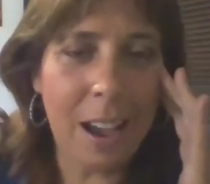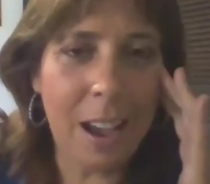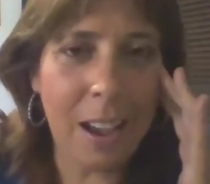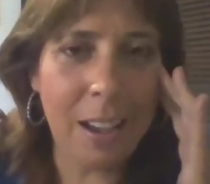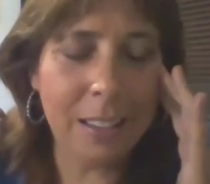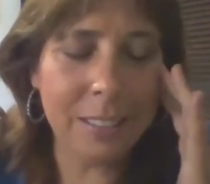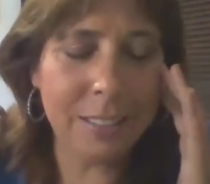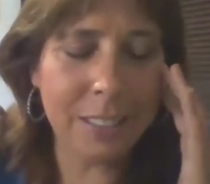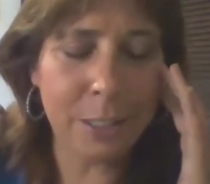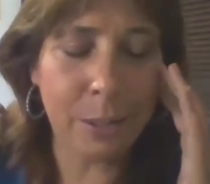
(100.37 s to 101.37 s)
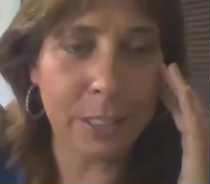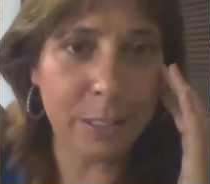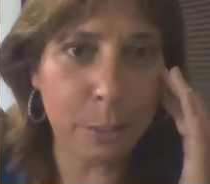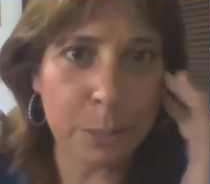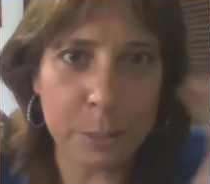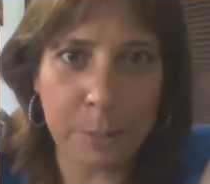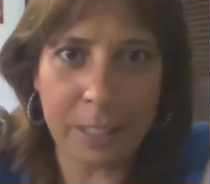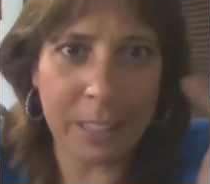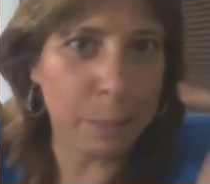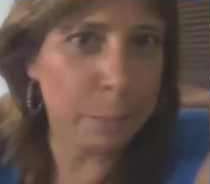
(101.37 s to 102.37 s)
I didn't know much about
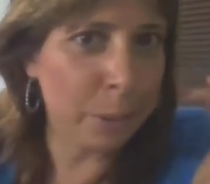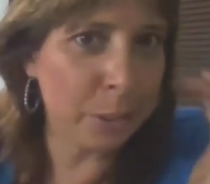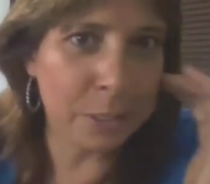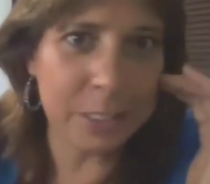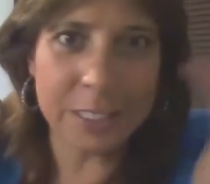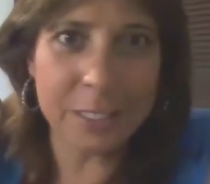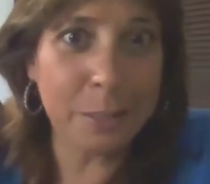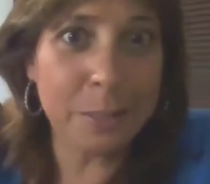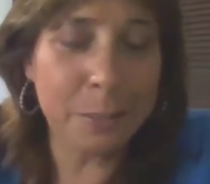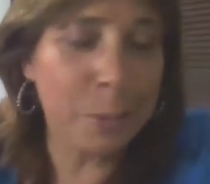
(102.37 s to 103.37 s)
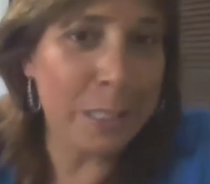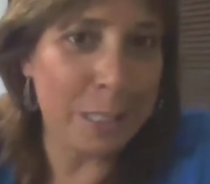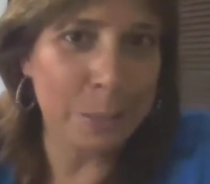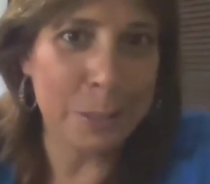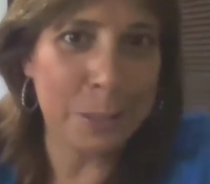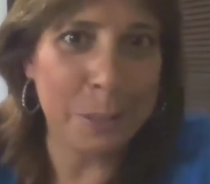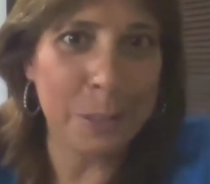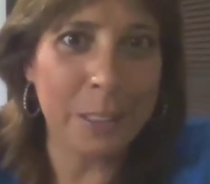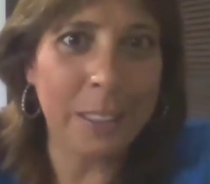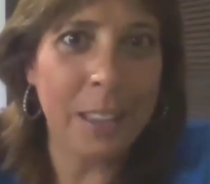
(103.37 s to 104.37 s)
acupuncture. I didn't know what he was doing.